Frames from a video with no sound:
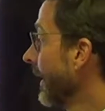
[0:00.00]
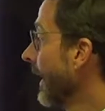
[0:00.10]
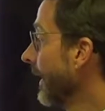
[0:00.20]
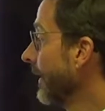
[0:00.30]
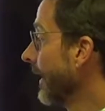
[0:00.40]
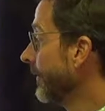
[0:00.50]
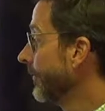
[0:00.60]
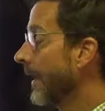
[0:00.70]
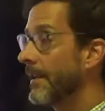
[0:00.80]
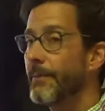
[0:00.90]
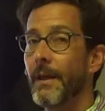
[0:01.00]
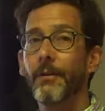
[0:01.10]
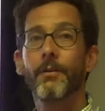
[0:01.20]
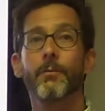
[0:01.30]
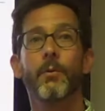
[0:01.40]
and
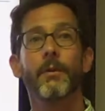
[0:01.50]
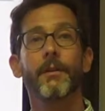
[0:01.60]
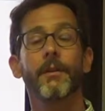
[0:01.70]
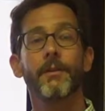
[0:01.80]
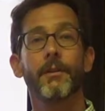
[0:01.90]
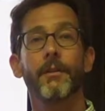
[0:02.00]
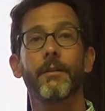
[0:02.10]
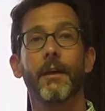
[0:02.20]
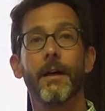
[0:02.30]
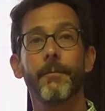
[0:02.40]
faith-based supports such as